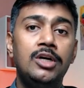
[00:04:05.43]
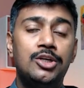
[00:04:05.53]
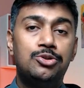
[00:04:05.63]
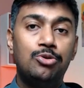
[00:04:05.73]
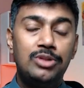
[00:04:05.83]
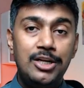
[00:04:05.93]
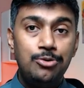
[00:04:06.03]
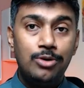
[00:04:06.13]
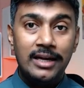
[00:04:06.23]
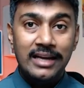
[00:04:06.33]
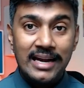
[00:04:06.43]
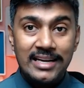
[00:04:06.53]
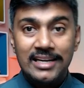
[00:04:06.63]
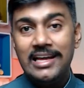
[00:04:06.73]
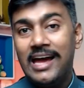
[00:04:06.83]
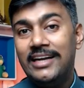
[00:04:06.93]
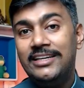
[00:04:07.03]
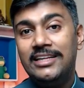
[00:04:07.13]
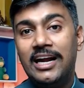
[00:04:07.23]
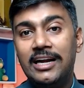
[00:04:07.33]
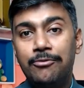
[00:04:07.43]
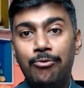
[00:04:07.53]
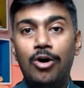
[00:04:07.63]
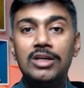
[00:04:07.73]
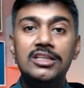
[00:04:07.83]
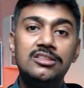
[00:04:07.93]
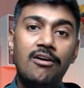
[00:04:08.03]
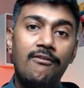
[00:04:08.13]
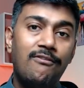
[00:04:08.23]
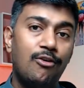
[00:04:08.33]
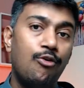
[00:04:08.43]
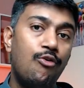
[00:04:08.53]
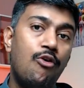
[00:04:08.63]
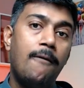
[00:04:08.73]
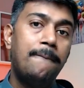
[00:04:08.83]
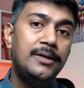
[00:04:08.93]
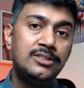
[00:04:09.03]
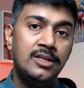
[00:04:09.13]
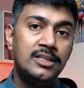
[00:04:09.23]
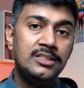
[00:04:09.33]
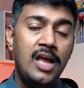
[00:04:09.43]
so that you can get clarity that what is the flow of business,